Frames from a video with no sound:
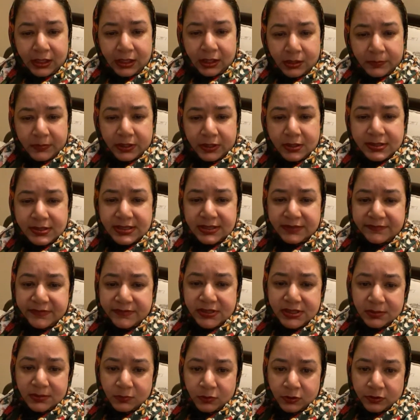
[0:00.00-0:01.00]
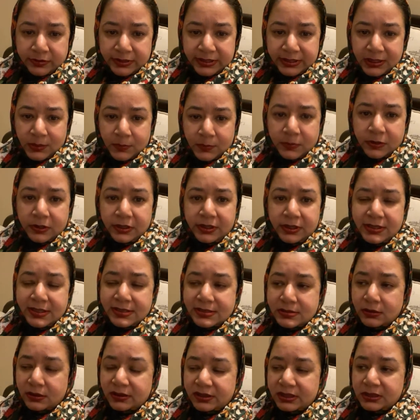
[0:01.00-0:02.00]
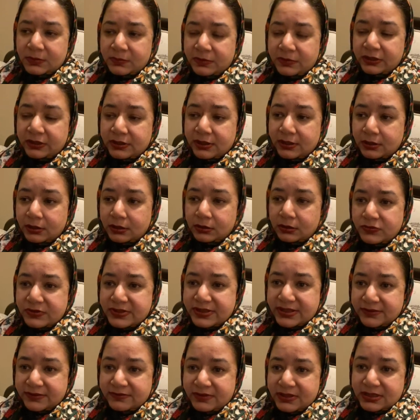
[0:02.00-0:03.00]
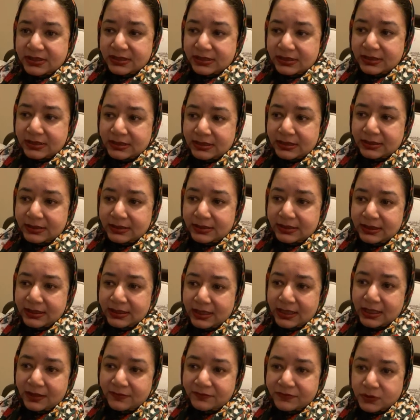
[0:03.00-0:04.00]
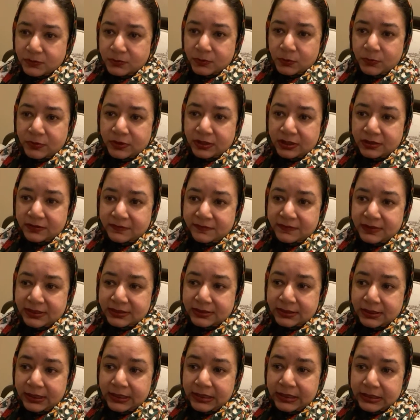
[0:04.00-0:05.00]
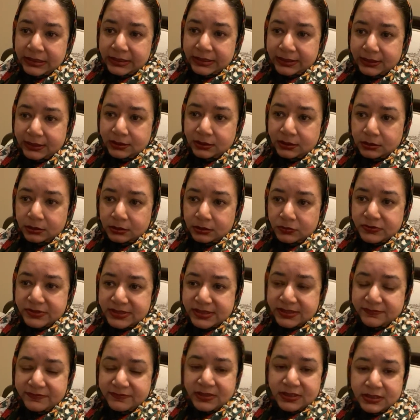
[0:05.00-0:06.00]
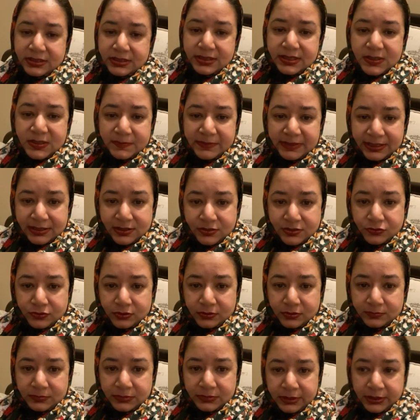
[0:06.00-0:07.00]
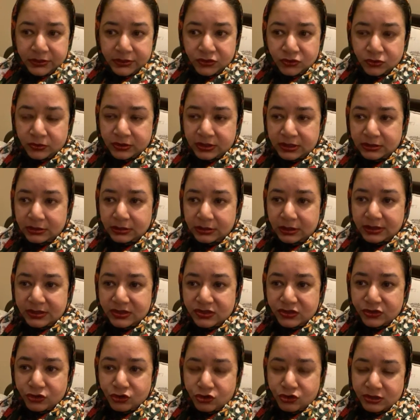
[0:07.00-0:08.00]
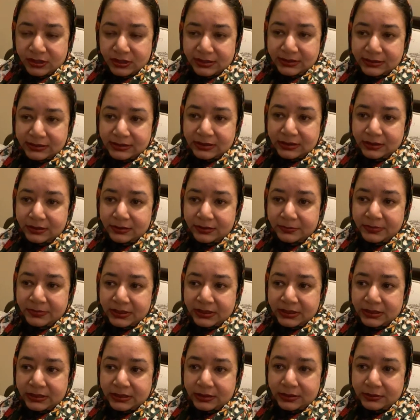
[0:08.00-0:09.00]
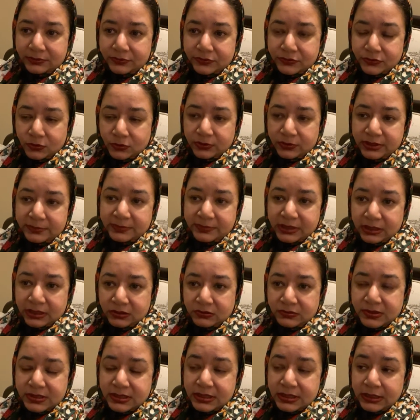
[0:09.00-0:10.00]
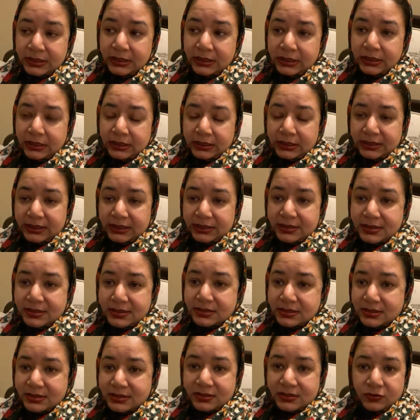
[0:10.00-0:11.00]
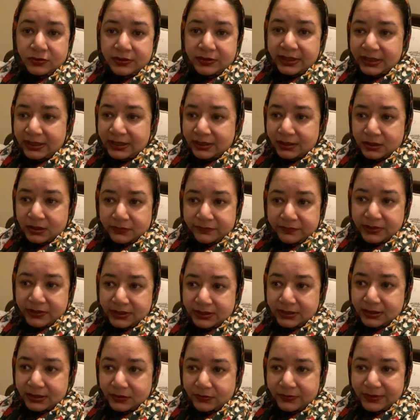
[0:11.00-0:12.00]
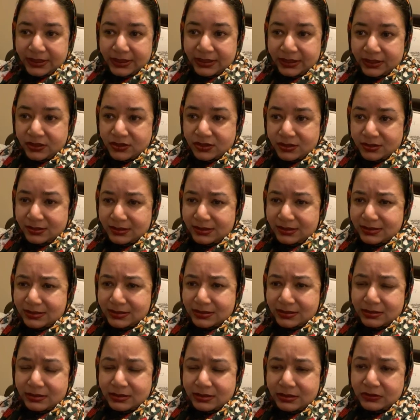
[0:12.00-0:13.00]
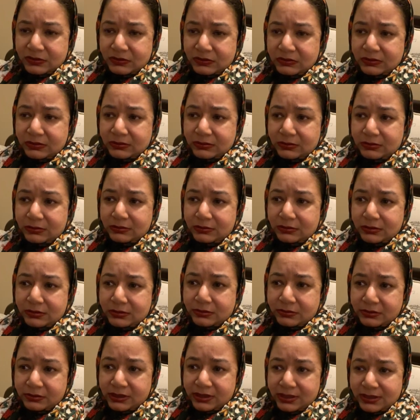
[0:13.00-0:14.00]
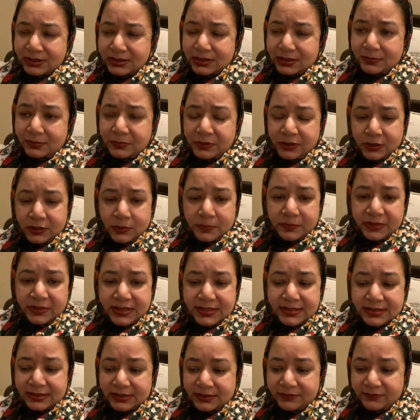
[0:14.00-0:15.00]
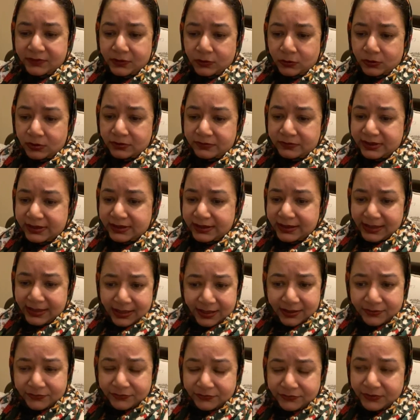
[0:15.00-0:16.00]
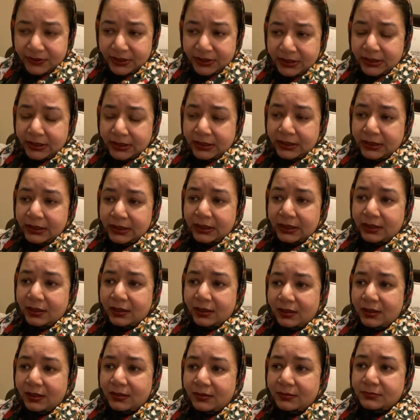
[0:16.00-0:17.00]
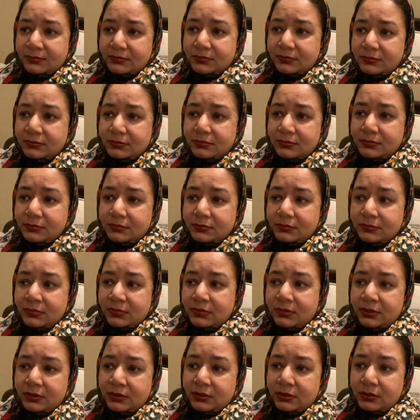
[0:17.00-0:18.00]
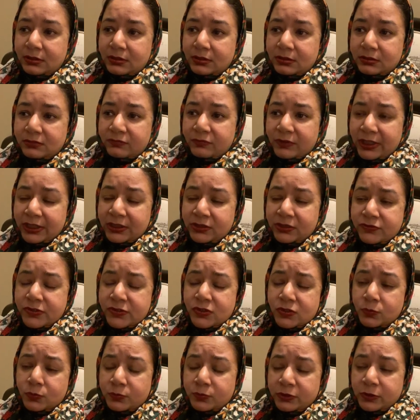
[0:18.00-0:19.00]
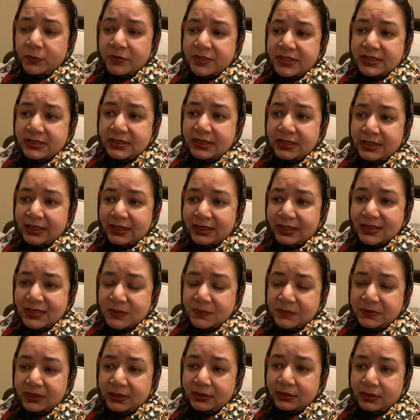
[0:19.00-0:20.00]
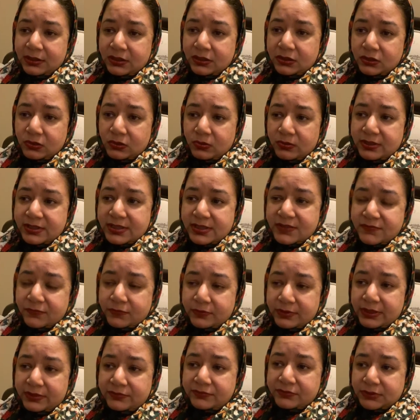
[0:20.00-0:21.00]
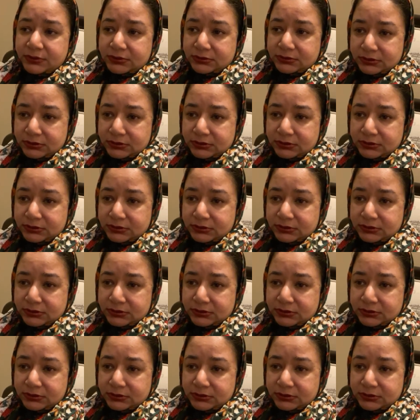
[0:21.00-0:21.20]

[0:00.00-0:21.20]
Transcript: Because if the Democratic Party is all about inclusivity, then they have to be part of that inclusivity spectrum. You cannot just shun them and throw them out. That is just going to aggravate their reaction. That's just going to create a bigger mess than we already have. Um, White supremacy has been in US forever.